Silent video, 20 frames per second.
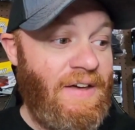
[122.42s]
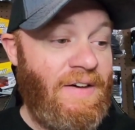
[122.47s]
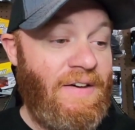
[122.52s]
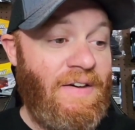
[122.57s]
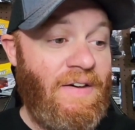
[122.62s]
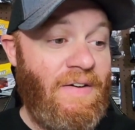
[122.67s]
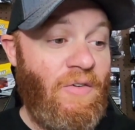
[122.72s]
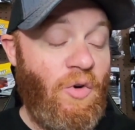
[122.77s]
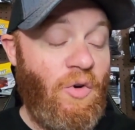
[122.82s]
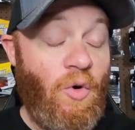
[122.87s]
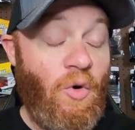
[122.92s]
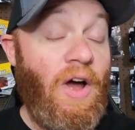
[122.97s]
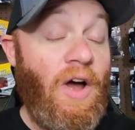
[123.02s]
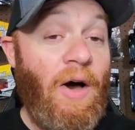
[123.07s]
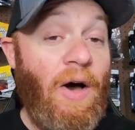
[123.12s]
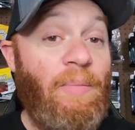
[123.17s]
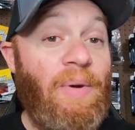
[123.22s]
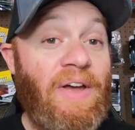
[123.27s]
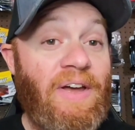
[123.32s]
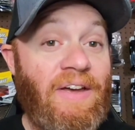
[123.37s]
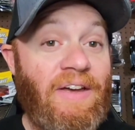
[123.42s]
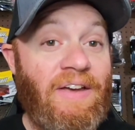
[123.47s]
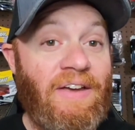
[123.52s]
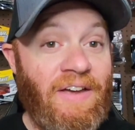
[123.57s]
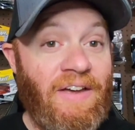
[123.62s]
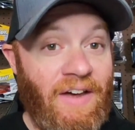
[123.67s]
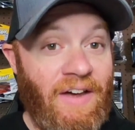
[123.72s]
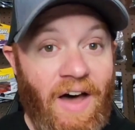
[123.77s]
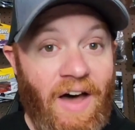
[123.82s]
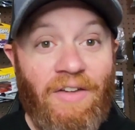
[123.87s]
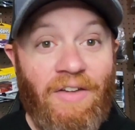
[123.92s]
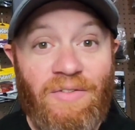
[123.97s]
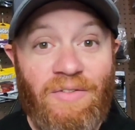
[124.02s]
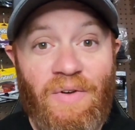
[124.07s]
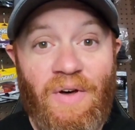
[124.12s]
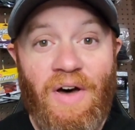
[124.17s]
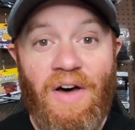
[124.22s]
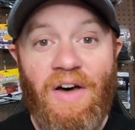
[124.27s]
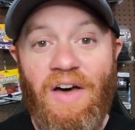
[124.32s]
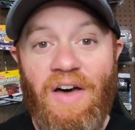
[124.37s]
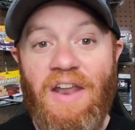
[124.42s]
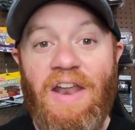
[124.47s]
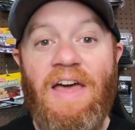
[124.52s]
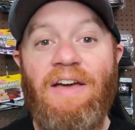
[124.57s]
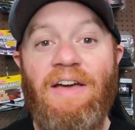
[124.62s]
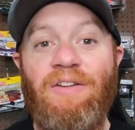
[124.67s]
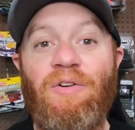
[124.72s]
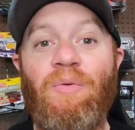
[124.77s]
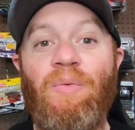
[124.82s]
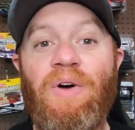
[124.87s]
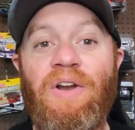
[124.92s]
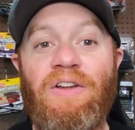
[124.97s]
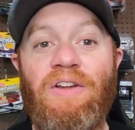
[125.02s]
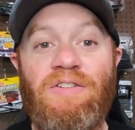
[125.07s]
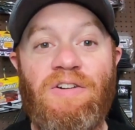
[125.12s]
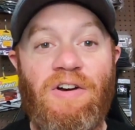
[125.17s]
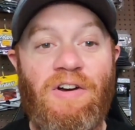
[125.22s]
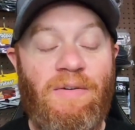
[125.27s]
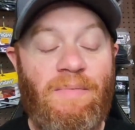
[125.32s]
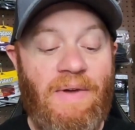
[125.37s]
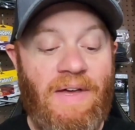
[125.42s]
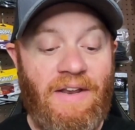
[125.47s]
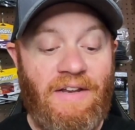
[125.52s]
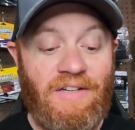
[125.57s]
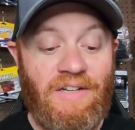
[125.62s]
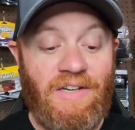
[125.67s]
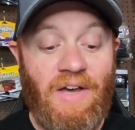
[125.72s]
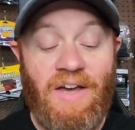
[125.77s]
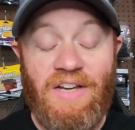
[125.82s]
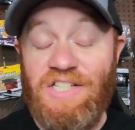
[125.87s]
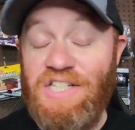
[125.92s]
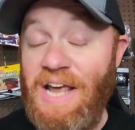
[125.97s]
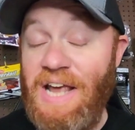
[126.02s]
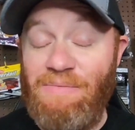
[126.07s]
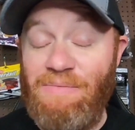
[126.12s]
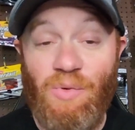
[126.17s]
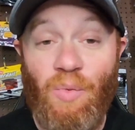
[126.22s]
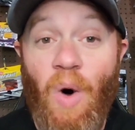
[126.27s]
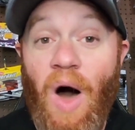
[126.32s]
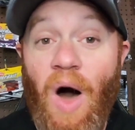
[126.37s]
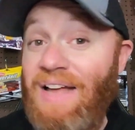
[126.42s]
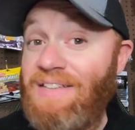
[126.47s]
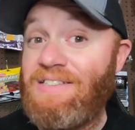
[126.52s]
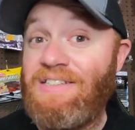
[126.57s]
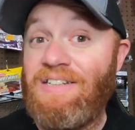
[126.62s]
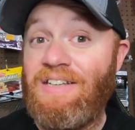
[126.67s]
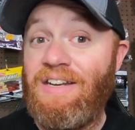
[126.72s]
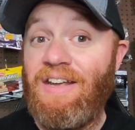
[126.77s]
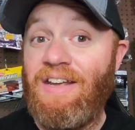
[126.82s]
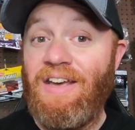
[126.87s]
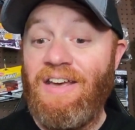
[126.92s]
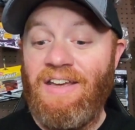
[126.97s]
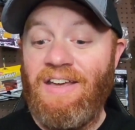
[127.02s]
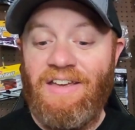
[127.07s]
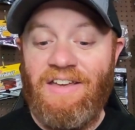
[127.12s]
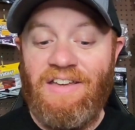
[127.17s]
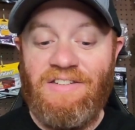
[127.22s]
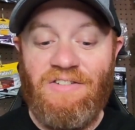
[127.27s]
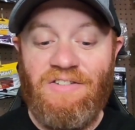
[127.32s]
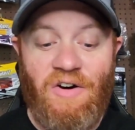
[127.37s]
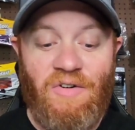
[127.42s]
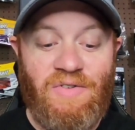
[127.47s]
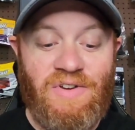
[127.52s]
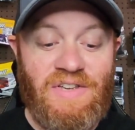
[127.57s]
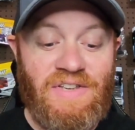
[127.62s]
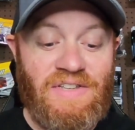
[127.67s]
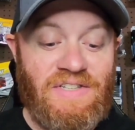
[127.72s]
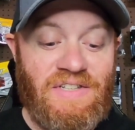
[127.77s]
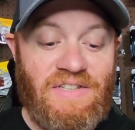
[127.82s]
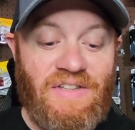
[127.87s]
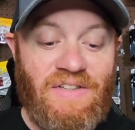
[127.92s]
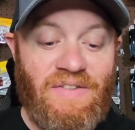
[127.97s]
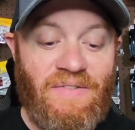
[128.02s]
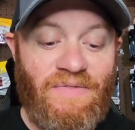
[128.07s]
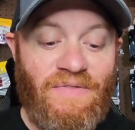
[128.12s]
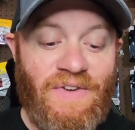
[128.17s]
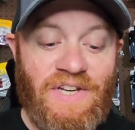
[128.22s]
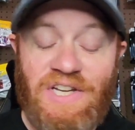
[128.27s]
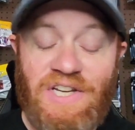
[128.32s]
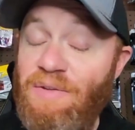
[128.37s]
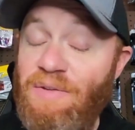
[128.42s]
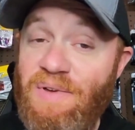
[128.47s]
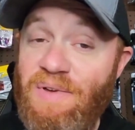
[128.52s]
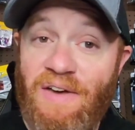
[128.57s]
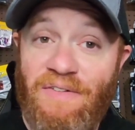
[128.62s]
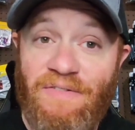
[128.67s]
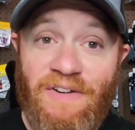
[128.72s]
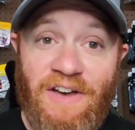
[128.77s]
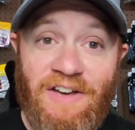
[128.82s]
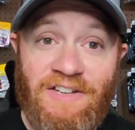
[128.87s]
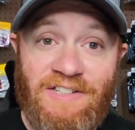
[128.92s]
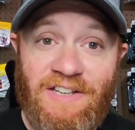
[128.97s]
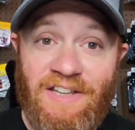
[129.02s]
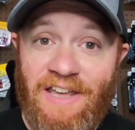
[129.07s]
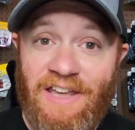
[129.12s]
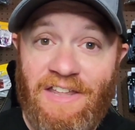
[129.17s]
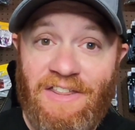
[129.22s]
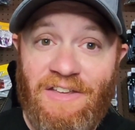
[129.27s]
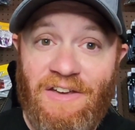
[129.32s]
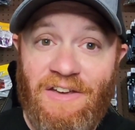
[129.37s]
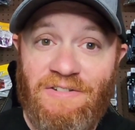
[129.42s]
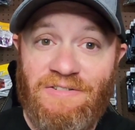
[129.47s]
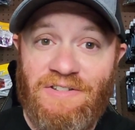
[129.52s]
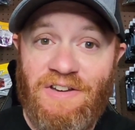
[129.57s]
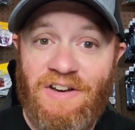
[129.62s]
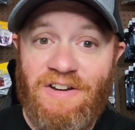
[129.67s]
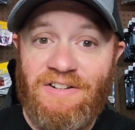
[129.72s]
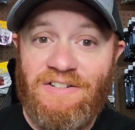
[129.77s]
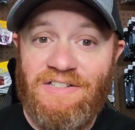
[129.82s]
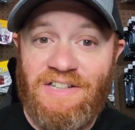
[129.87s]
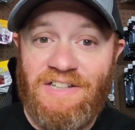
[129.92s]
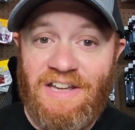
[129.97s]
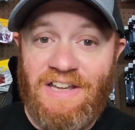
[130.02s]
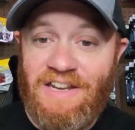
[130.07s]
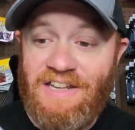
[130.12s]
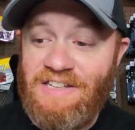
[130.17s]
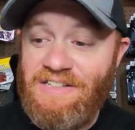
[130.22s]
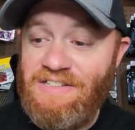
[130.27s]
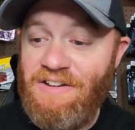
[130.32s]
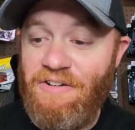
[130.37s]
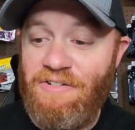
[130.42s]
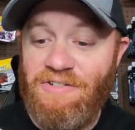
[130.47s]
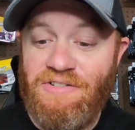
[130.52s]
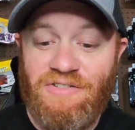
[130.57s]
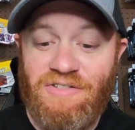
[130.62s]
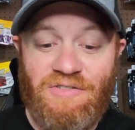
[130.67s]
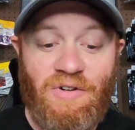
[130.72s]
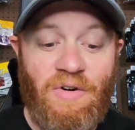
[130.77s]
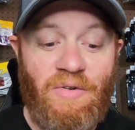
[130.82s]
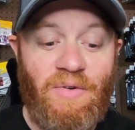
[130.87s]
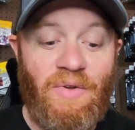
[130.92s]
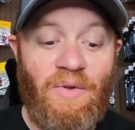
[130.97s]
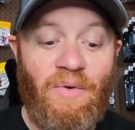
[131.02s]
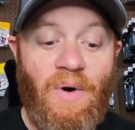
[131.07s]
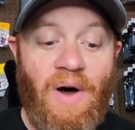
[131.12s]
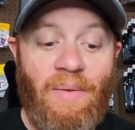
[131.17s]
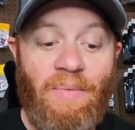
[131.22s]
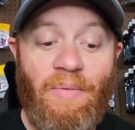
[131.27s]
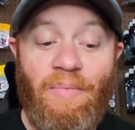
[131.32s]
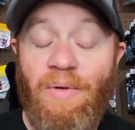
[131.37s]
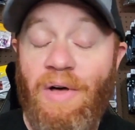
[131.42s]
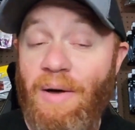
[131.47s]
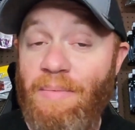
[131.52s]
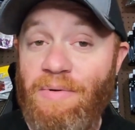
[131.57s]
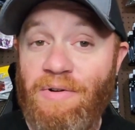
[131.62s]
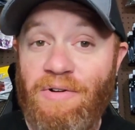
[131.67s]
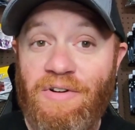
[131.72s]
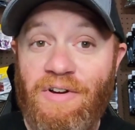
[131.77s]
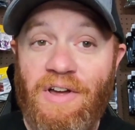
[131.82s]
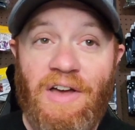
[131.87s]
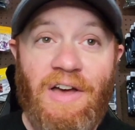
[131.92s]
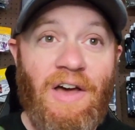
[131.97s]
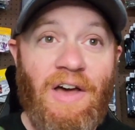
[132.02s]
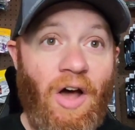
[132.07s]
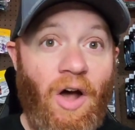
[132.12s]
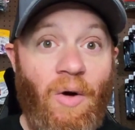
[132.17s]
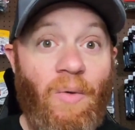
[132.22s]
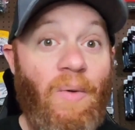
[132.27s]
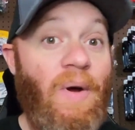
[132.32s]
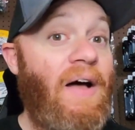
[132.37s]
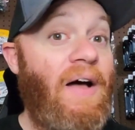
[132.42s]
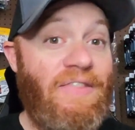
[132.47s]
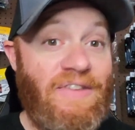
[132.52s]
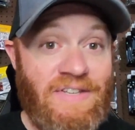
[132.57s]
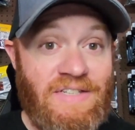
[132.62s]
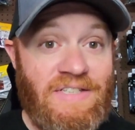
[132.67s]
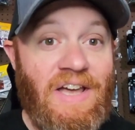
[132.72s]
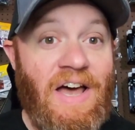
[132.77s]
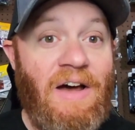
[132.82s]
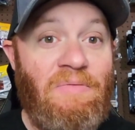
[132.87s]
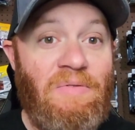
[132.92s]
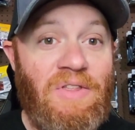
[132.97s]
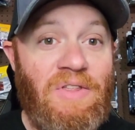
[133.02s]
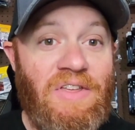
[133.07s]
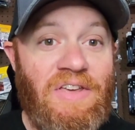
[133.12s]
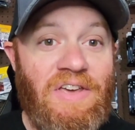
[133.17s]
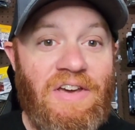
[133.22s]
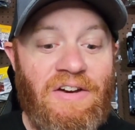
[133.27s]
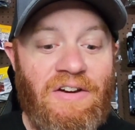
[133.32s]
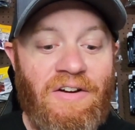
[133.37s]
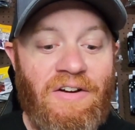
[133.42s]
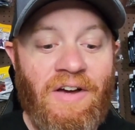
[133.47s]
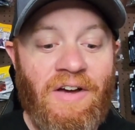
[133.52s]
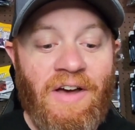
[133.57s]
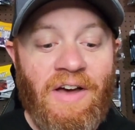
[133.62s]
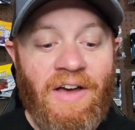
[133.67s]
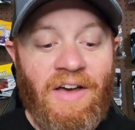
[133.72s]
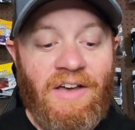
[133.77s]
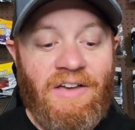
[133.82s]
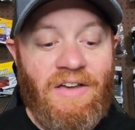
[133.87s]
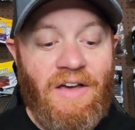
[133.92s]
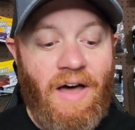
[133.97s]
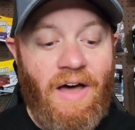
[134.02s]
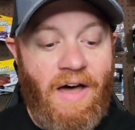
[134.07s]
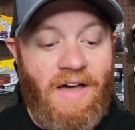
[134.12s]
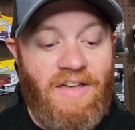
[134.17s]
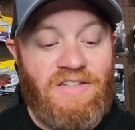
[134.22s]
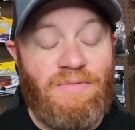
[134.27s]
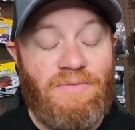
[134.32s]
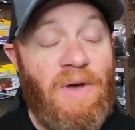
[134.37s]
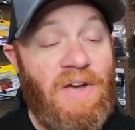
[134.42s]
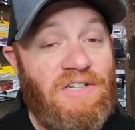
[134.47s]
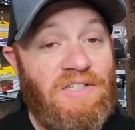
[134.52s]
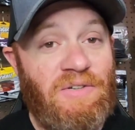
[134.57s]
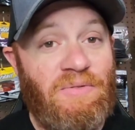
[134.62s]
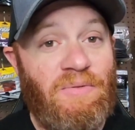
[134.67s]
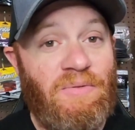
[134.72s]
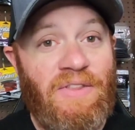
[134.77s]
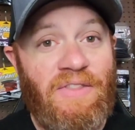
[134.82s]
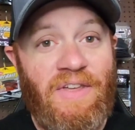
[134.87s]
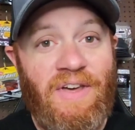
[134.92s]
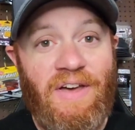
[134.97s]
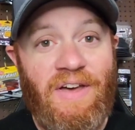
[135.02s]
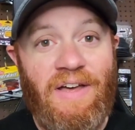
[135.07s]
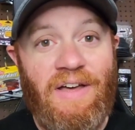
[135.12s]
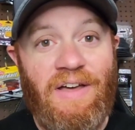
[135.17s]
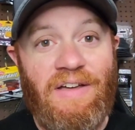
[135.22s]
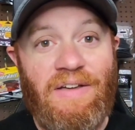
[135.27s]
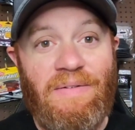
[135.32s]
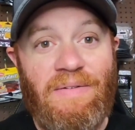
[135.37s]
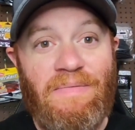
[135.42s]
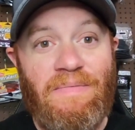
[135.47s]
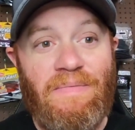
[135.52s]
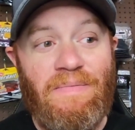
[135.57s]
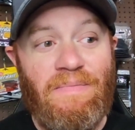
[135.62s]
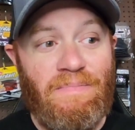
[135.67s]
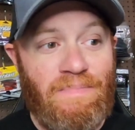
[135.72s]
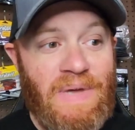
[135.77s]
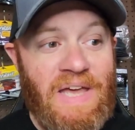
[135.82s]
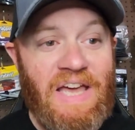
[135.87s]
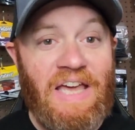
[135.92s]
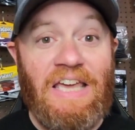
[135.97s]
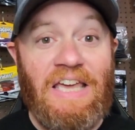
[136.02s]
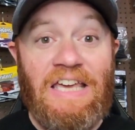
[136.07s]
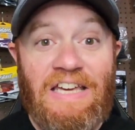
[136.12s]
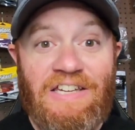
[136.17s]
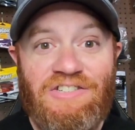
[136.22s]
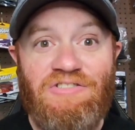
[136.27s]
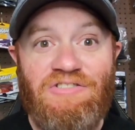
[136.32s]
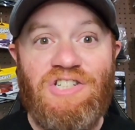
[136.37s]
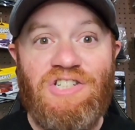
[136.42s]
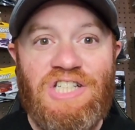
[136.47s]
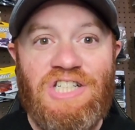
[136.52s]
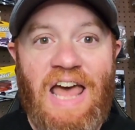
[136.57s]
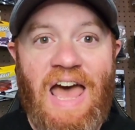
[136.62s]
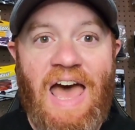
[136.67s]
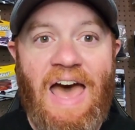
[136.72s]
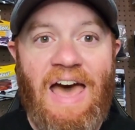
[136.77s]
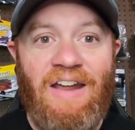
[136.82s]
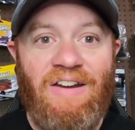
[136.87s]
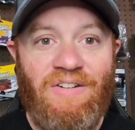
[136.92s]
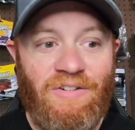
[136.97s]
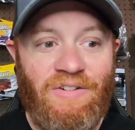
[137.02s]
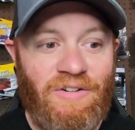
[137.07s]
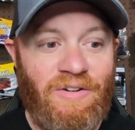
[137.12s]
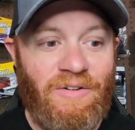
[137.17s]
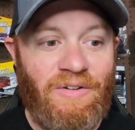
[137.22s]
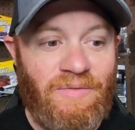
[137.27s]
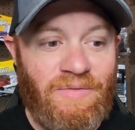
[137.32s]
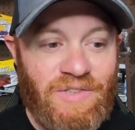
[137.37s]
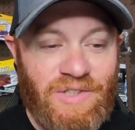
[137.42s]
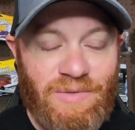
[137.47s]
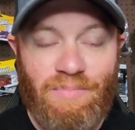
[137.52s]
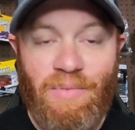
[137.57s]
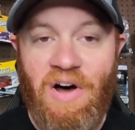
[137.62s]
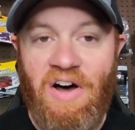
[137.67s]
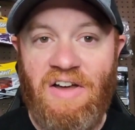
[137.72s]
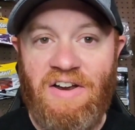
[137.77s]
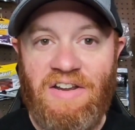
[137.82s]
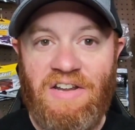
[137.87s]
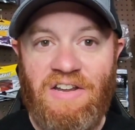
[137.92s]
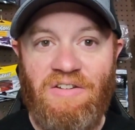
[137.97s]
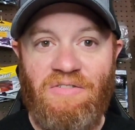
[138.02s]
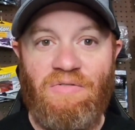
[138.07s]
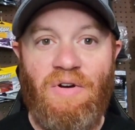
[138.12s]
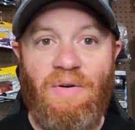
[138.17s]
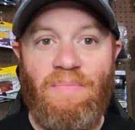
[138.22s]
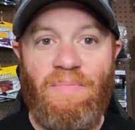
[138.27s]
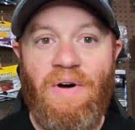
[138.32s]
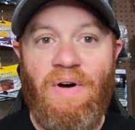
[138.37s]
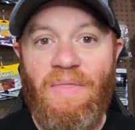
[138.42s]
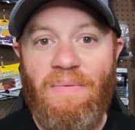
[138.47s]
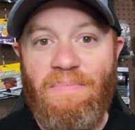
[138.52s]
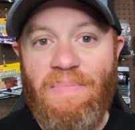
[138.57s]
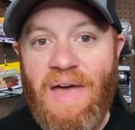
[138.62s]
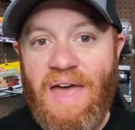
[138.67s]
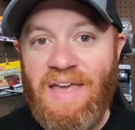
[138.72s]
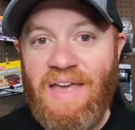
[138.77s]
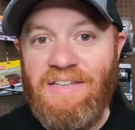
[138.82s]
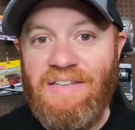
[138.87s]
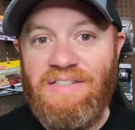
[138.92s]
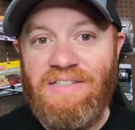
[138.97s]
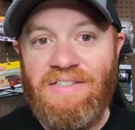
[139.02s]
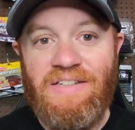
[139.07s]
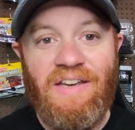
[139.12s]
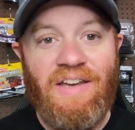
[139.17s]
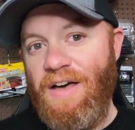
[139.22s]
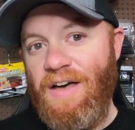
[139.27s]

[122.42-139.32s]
or helping an angler win a tournament. James Watson is always fishing the BFLs on Lake of the Ozarks, and he's always throwing the Whopper Plopper around this time of the year, especially when the big gizzard shad are spawning and they're up on the banks.